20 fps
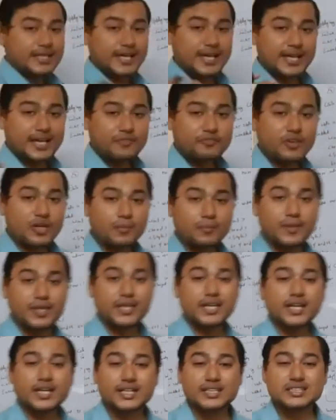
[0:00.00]
there will
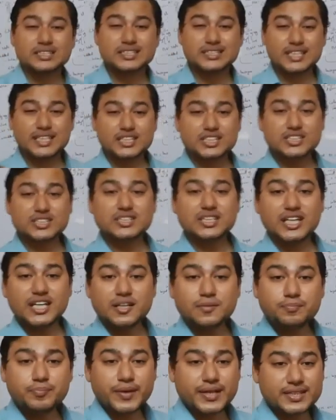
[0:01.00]
be
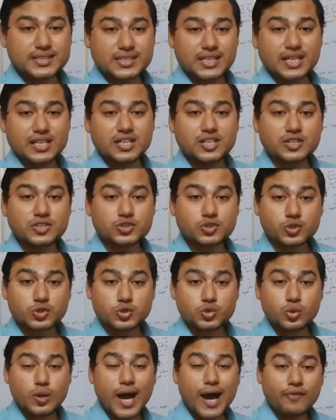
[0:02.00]
16 pixels, so
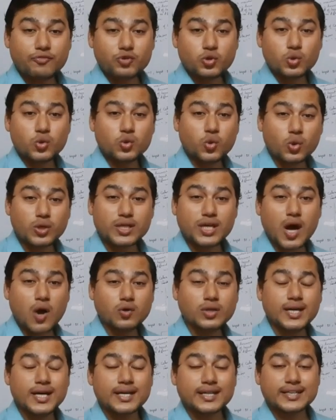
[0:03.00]
you have to note
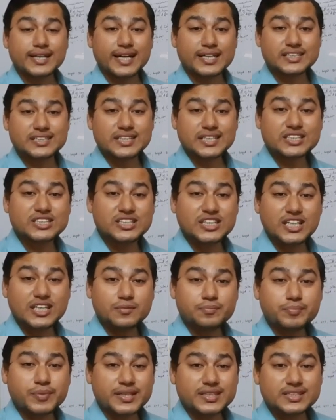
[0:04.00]
down that
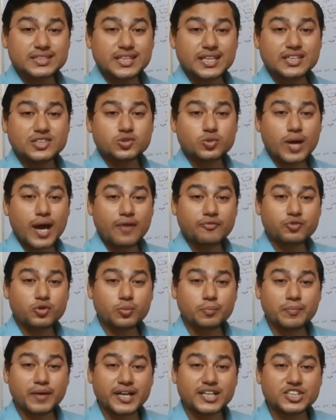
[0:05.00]
16 pixels you have
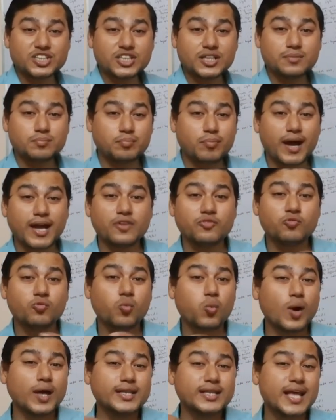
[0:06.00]
to mention by
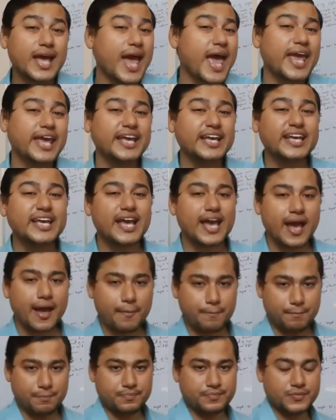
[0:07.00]
1
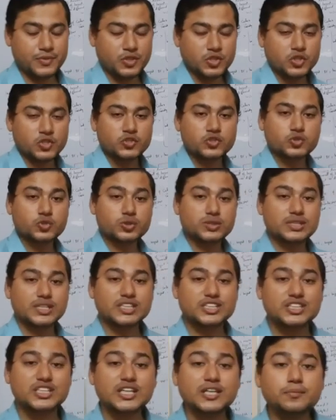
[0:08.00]
EM. So
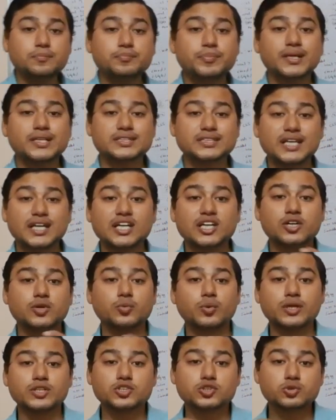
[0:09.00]
16 pixel
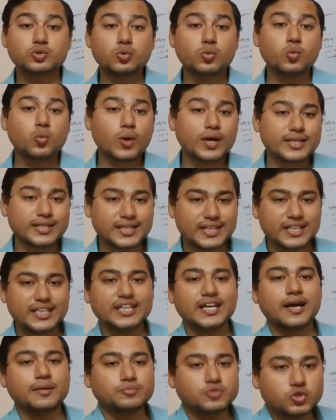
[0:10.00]
equals to 1
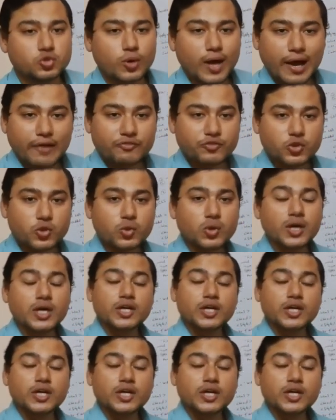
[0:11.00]
EM, you have to